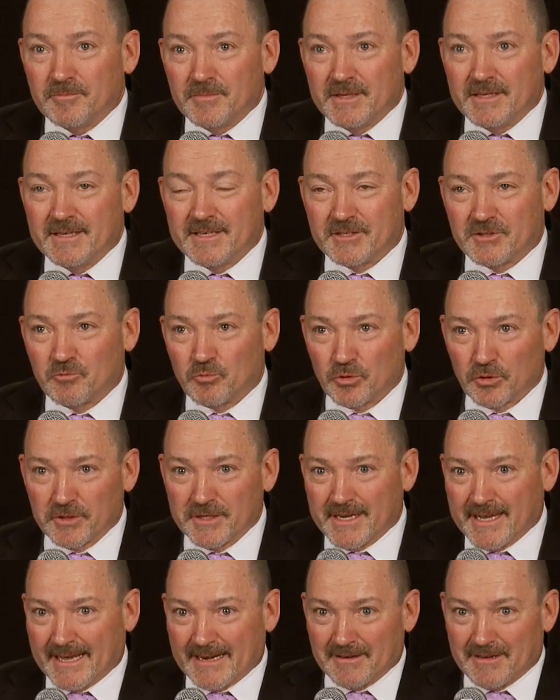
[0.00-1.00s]
it
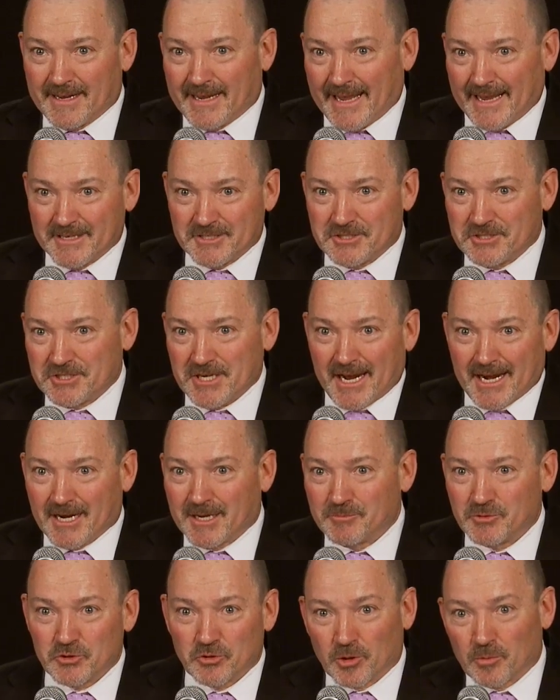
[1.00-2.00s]
really kind of like has shock
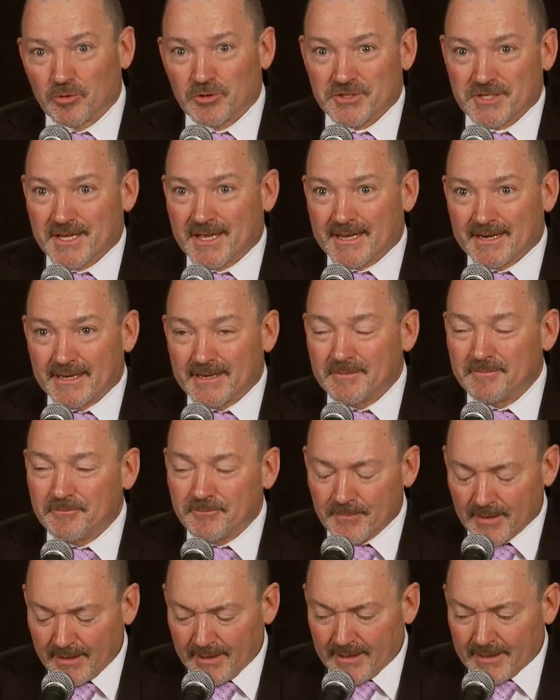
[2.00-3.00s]
absorbers on it.
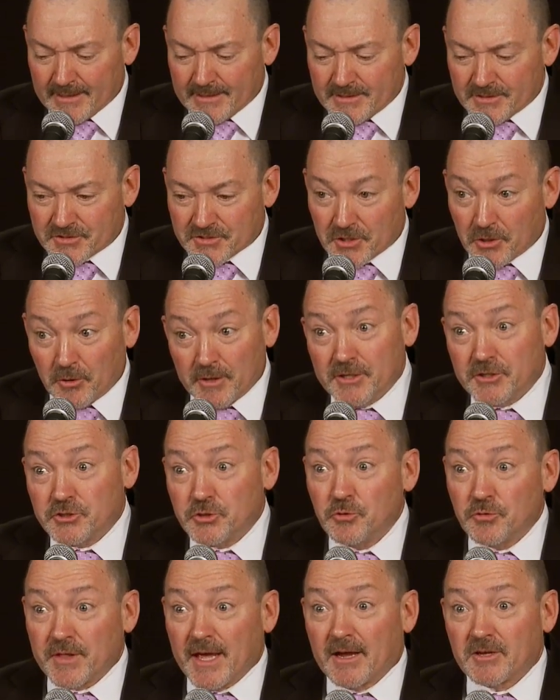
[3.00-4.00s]
So in
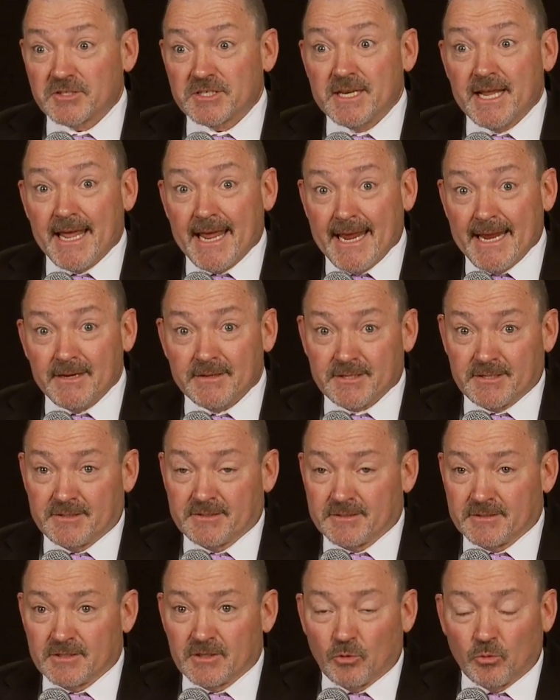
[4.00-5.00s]
2008,
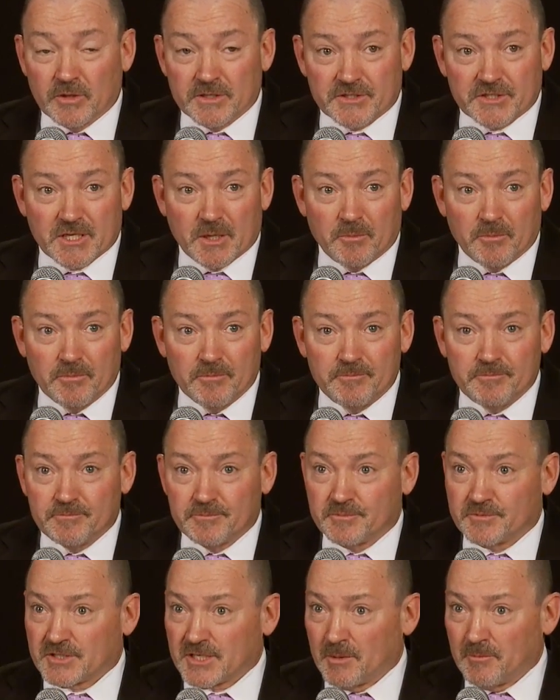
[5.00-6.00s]
when some
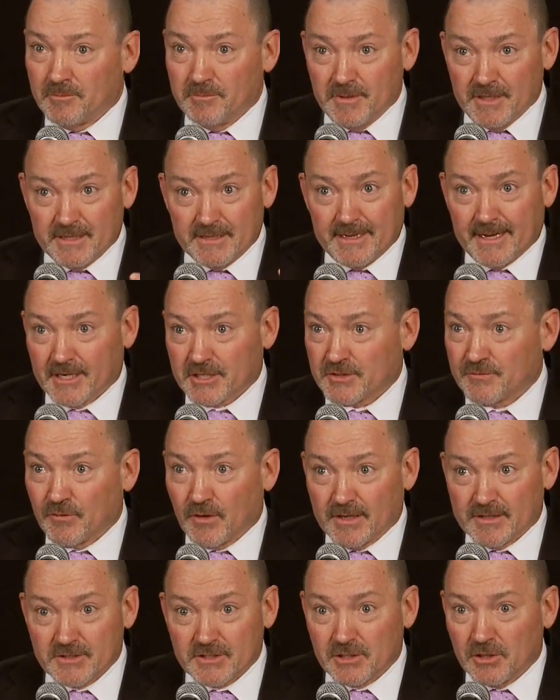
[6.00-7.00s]
index
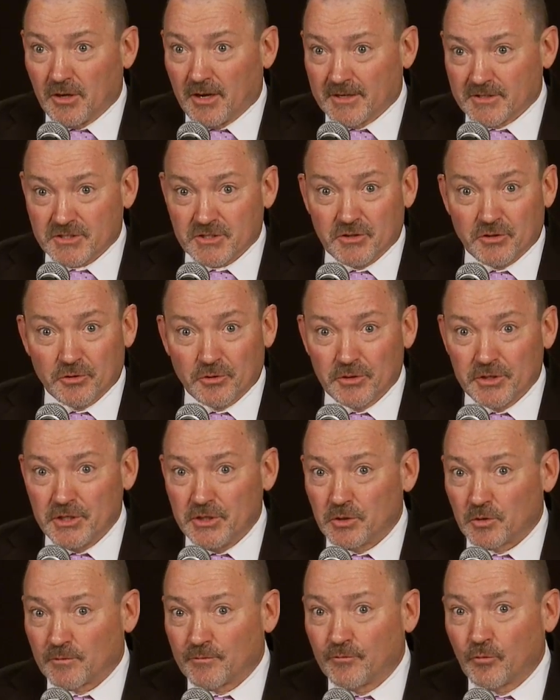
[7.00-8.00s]
funds lost
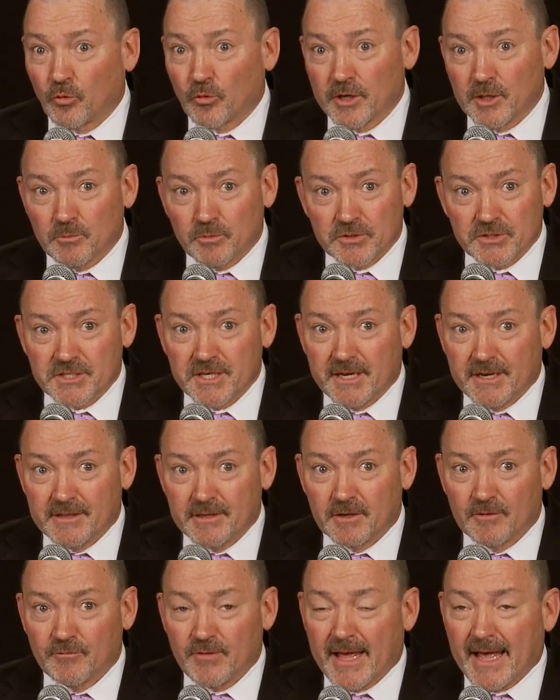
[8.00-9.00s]
30 or 40% of
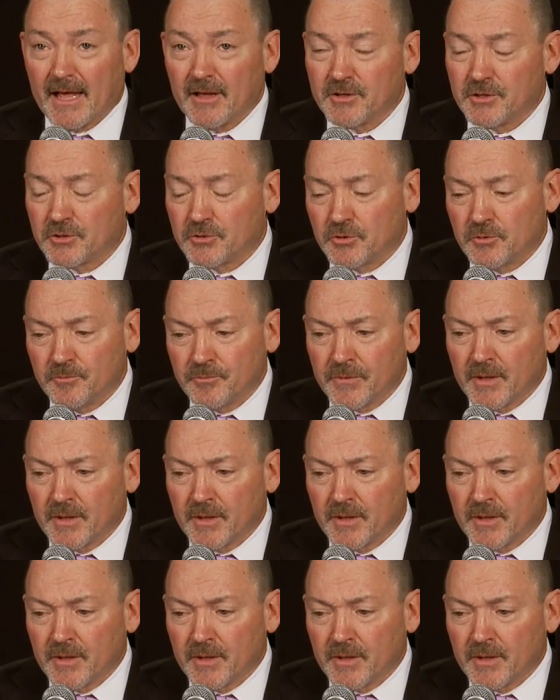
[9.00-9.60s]
their value,